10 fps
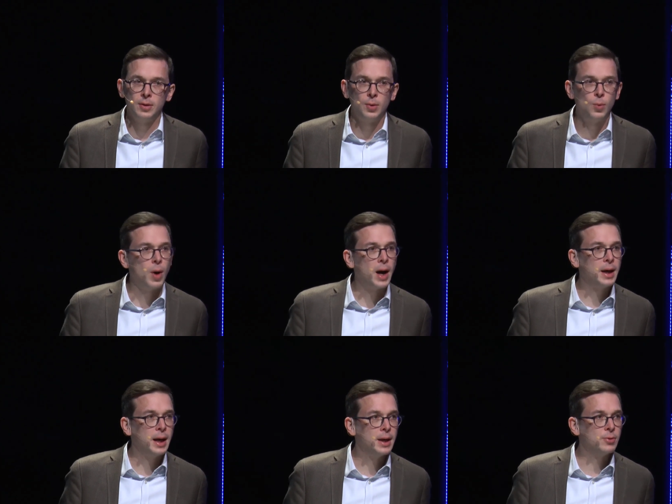Why
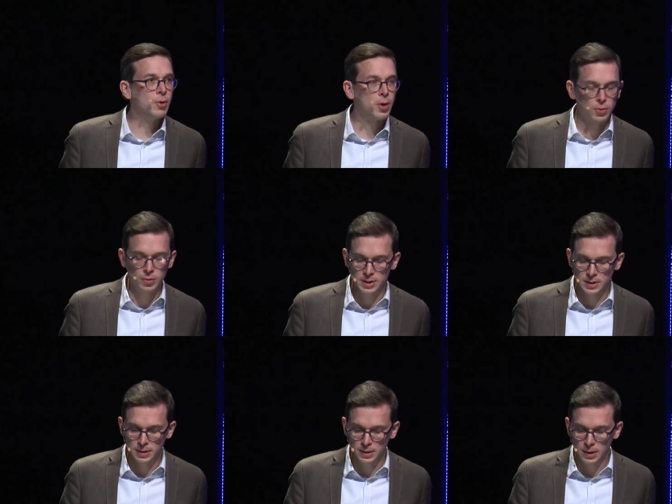had rock
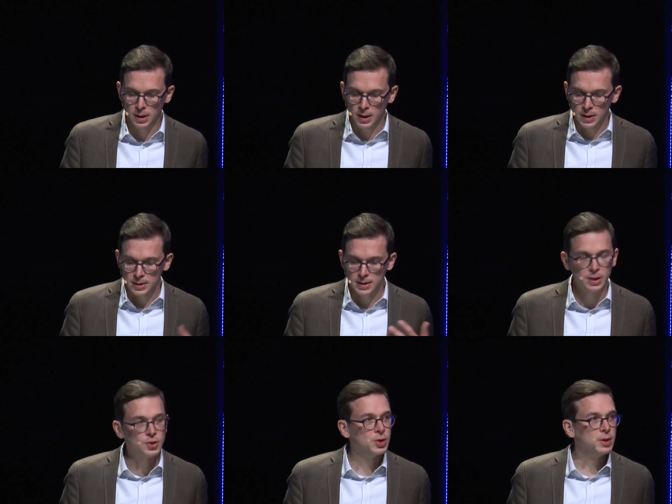crystal
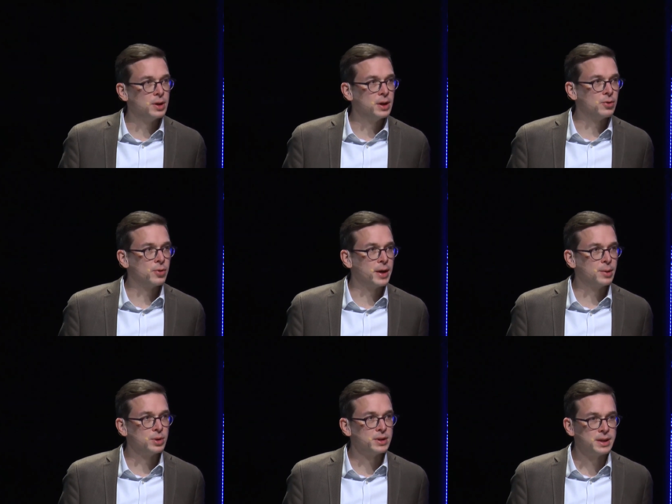such an
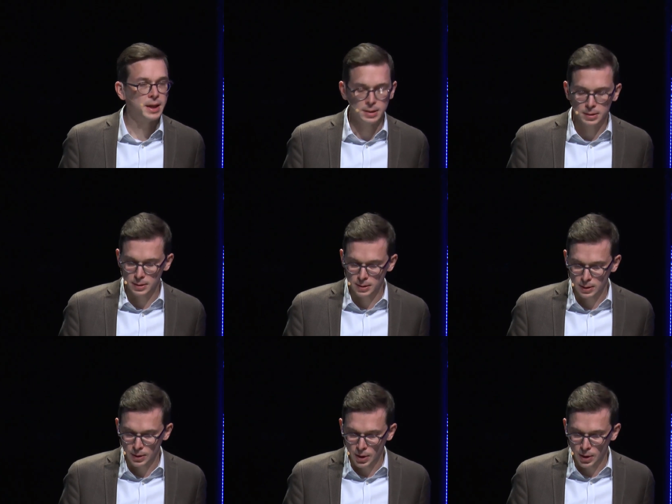incredible status?